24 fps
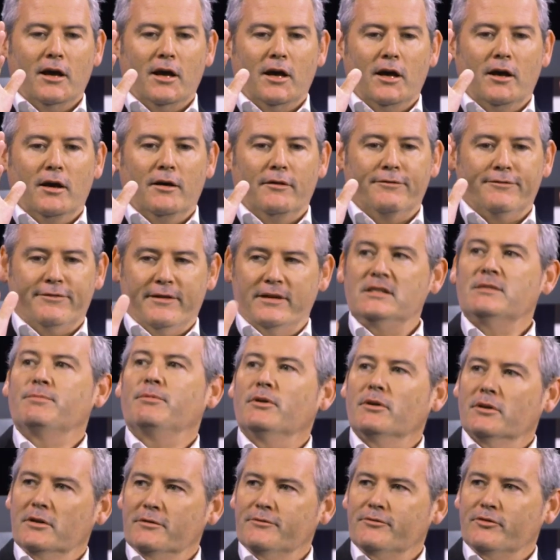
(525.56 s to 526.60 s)
uh,
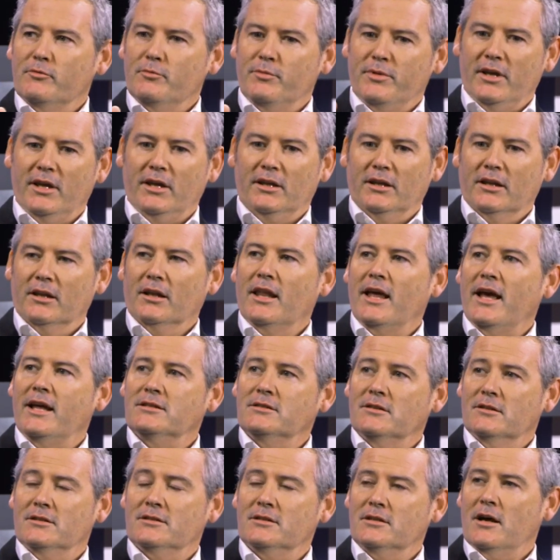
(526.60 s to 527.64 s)
Facebook, from being little
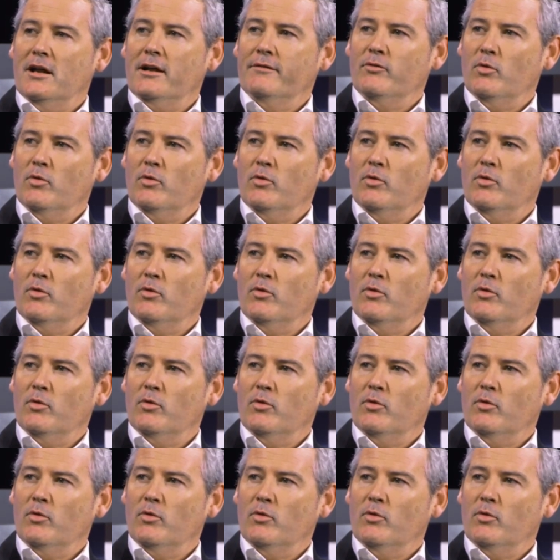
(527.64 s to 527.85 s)
ads on the side